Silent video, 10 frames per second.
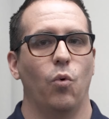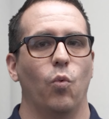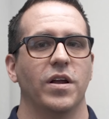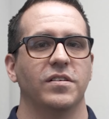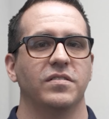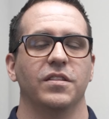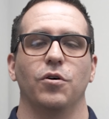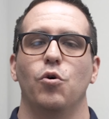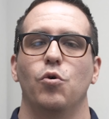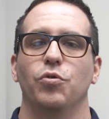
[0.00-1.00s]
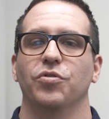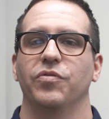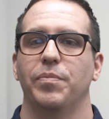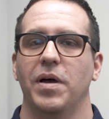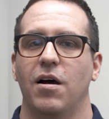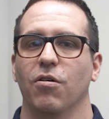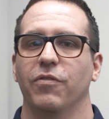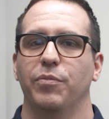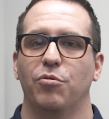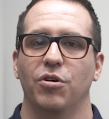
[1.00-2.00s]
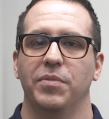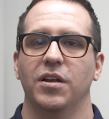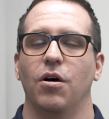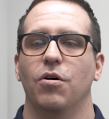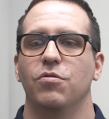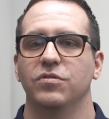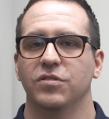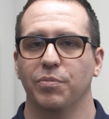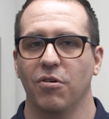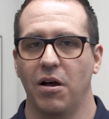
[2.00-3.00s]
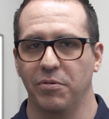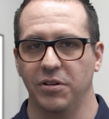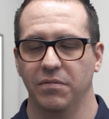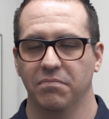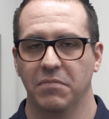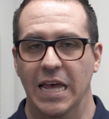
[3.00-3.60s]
One is that the holder of the power of appointment owns the property.